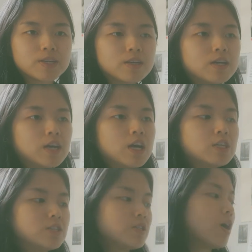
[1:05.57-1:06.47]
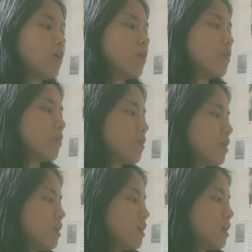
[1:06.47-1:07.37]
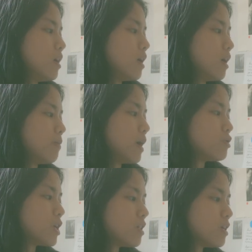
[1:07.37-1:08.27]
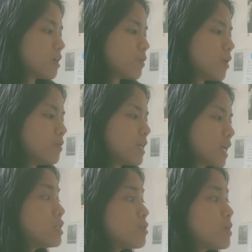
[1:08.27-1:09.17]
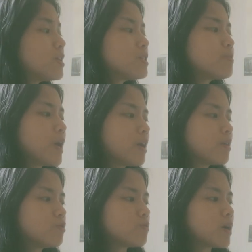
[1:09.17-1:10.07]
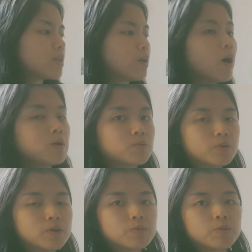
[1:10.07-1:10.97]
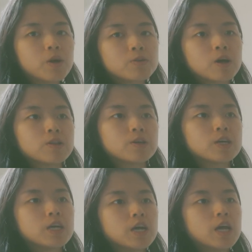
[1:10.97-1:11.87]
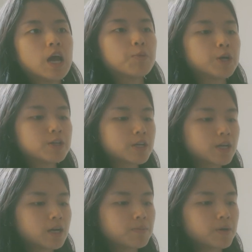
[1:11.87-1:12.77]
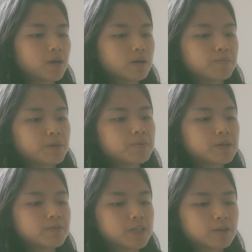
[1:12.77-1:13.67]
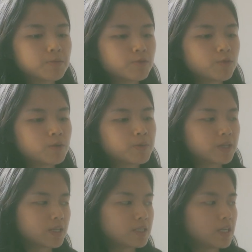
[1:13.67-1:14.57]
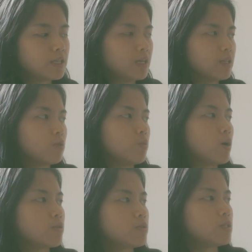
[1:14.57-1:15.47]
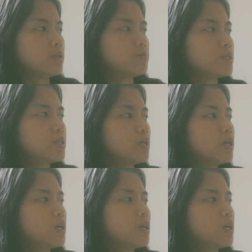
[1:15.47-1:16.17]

it. So I was trying to look up, is there a way to just paint directly on wood with watercolor? And when I look it up, people have done it before, but they say the water seeps